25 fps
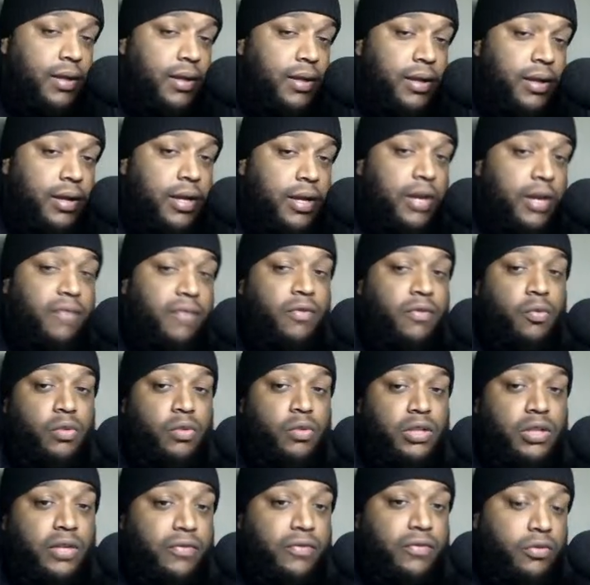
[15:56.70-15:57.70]
And
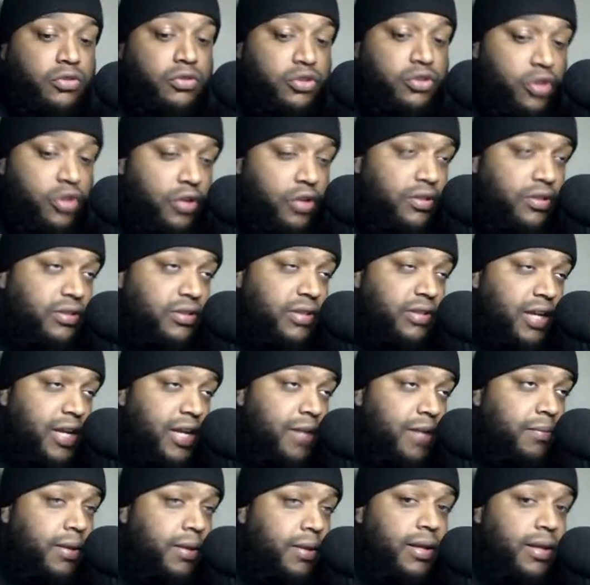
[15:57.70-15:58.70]
if you saw this
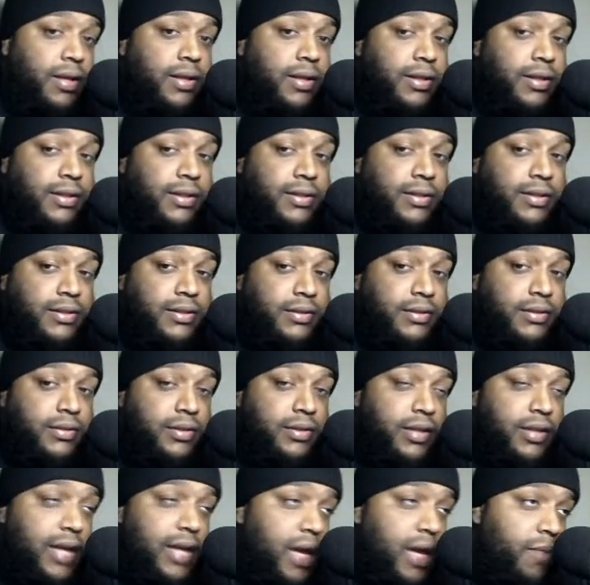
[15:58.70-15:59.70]
game,
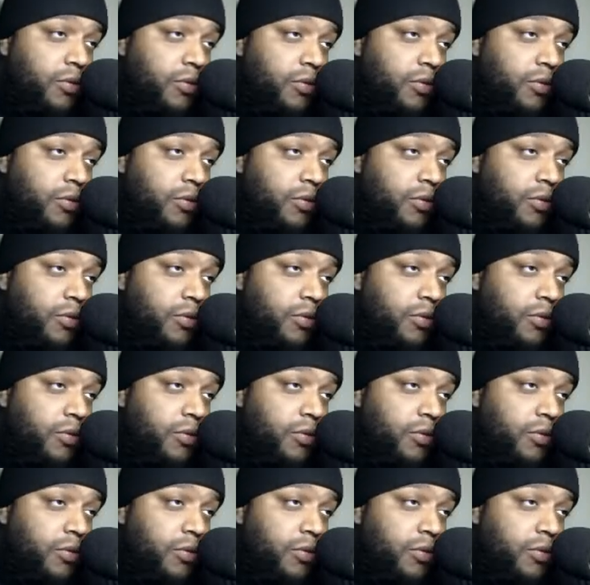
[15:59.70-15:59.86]
the Cowboys